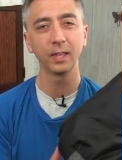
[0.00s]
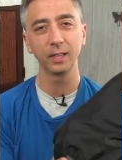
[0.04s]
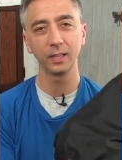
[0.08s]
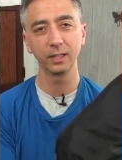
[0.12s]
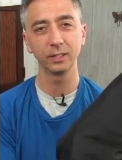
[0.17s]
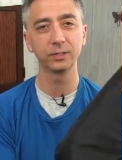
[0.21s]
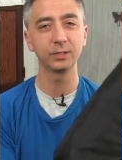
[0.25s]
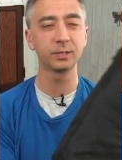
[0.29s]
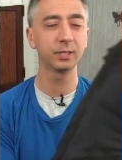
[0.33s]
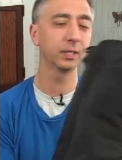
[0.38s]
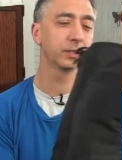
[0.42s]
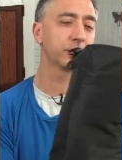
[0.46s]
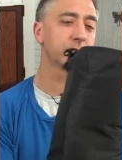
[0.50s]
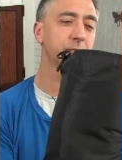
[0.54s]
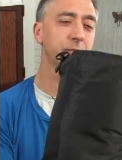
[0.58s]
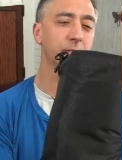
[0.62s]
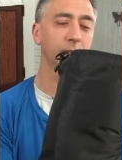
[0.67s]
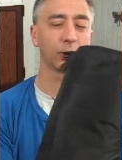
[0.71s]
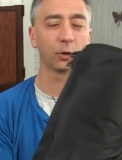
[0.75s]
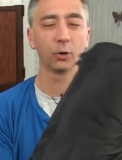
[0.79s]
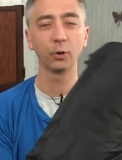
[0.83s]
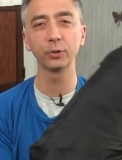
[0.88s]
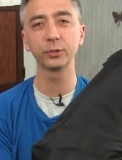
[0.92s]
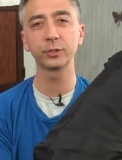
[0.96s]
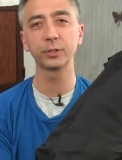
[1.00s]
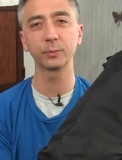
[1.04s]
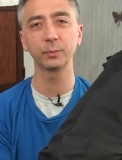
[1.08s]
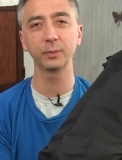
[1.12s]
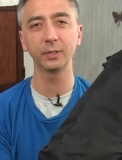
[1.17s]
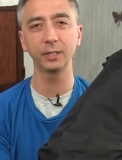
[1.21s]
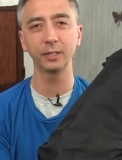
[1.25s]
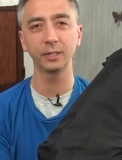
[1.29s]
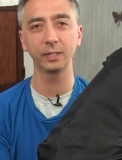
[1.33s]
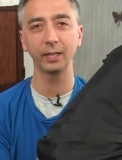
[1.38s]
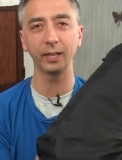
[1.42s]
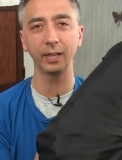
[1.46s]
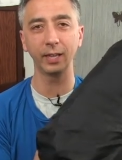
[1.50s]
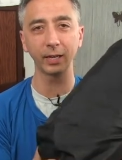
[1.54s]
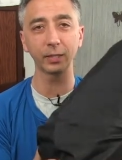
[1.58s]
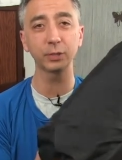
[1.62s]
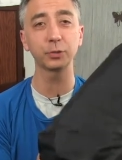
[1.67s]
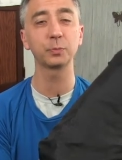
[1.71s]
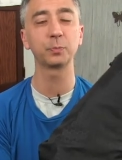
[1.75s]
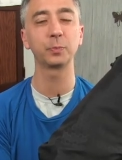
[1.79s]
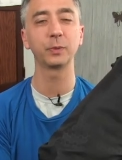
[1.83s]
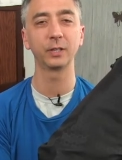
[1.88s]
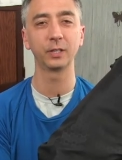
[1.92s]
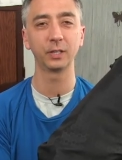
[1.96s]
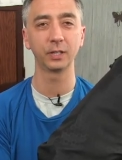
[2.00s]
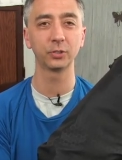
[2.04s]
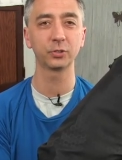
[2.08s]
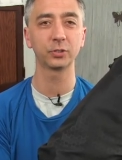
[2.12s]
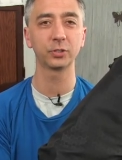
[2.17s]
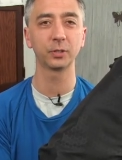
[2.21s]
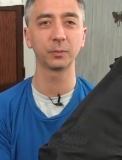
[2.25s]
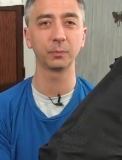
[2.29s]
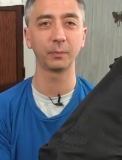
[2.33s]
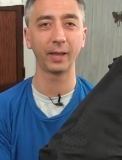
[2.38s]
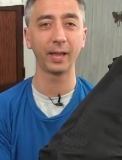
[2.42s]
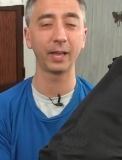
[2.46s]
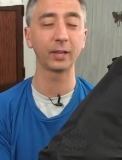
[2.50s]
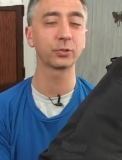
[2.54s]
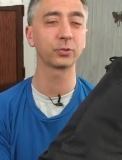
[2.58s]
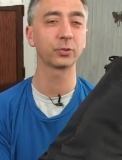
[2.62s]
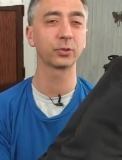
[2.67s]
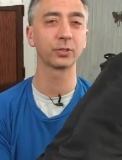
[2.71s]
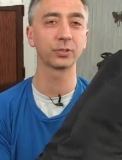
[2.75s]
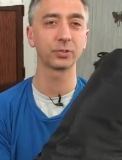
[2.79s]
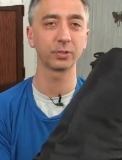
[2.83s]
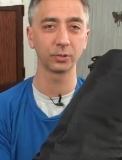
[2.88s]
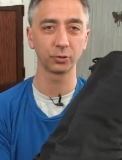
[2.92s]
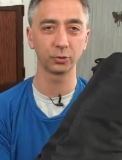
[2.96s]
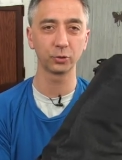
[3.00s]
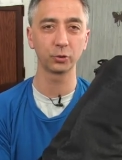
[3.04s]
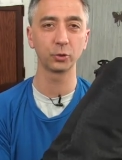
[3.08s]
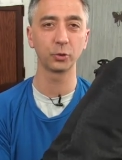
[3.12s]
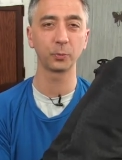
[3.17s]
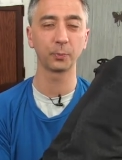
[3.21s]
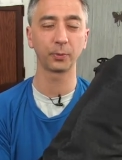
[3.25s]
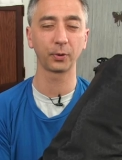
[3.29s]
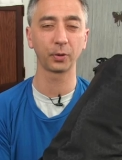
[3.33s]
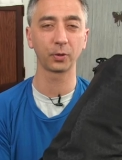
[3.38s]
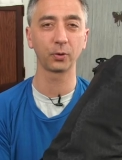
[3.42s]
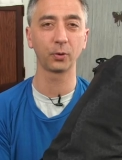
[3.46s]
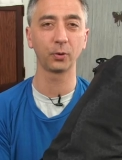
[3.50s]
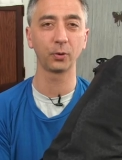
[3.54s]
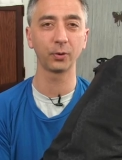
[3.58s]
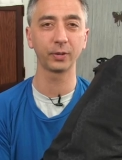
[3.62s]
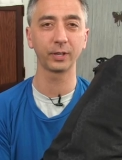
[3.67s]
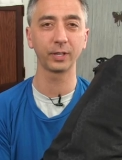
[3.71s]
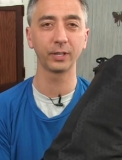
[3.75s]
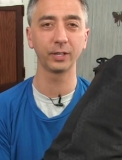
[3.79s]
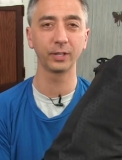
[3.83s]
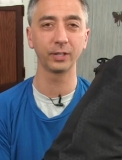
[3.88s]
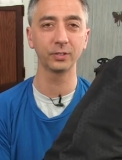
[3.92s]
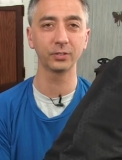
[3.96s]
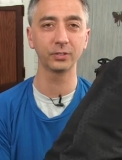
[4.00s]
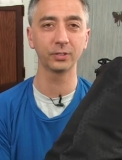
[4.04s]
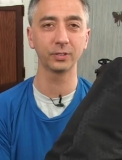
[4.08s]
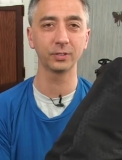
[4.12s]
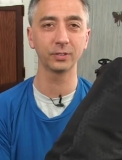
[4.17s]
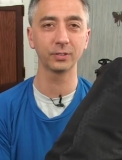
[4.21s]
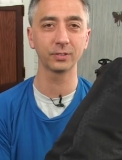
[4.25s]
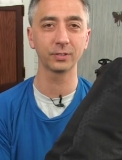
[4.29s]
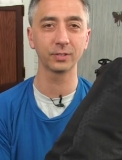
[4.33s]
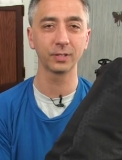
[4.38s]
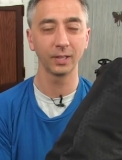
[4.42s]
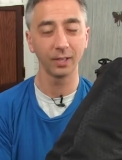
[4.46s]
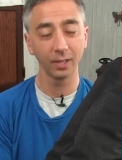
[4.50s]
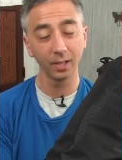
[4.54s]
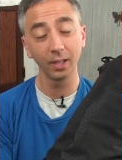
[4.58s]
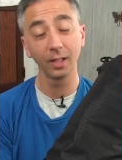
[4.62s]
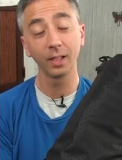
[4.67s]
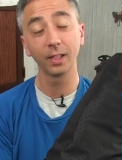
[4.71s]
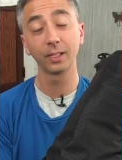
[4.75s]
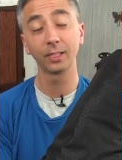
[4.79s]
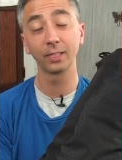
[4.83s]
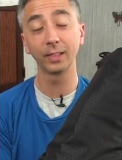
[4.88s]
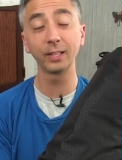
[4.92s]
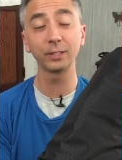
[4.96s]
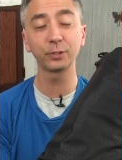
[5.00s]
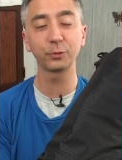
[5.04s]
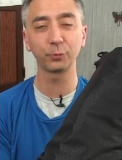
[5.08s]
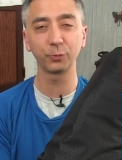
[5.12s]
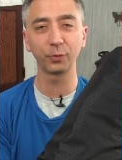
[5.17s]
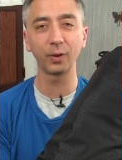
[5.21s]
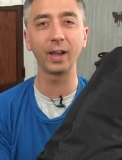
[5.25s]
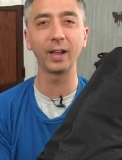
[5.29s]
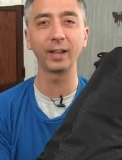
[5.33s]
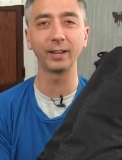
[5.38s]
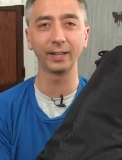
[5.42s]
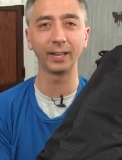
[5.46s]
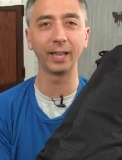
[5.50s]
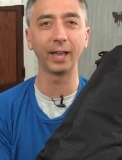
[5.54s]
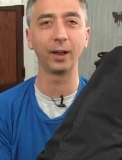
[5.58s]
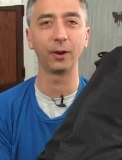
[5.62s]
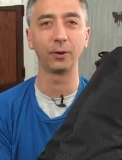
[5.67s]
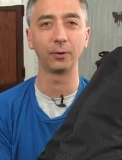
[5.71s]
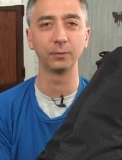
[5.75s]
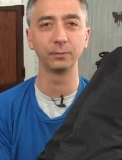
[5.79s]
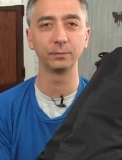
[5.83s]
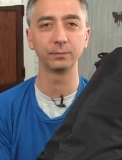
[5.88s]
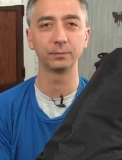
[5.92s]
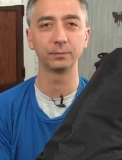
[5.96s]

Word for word: Is this the ultimate expedition mattress in super cold conditions? Let's find out.